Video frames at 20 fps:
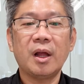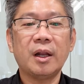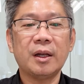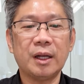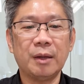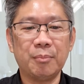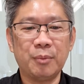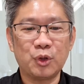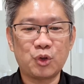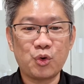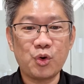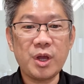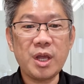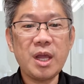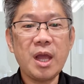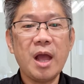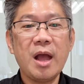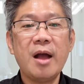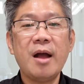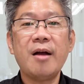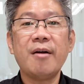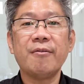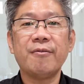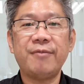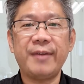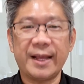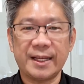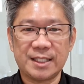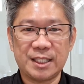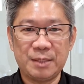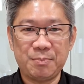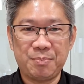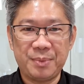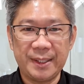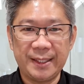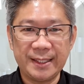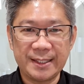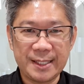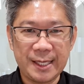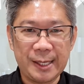Number 3,
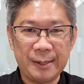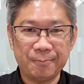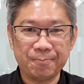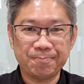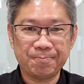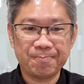flexibility.